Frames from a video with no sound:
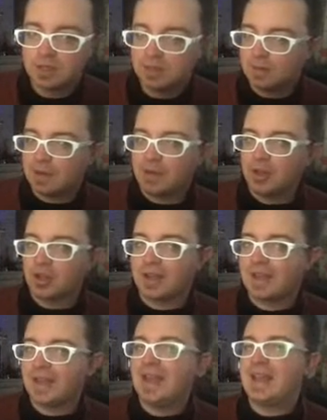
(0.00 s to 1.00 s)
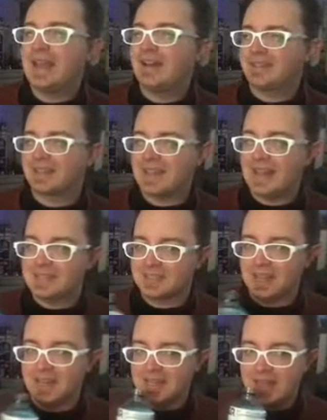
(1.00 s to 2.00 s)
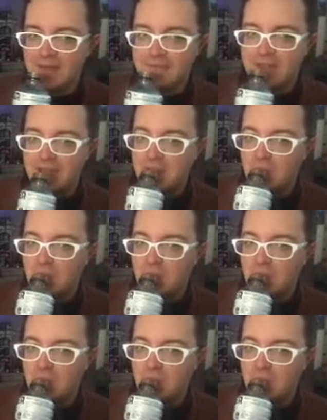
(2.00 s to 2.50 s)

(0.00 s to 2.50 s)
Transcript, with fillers: Make me look like I hang out at the Gaslight Cafe.